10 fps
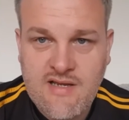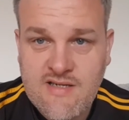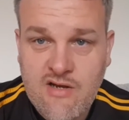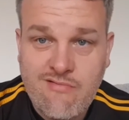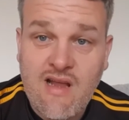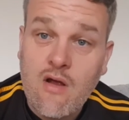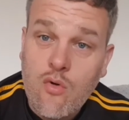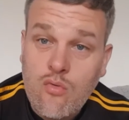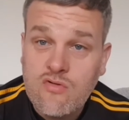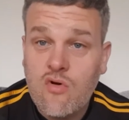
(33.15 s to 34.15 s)
considering
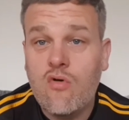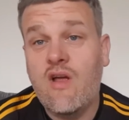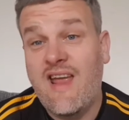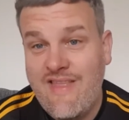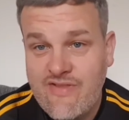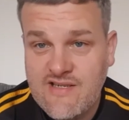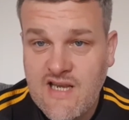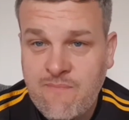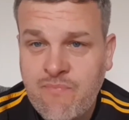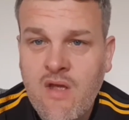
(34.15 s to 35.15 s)
who's in the
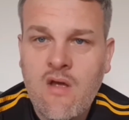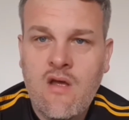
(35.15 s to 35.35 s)
team.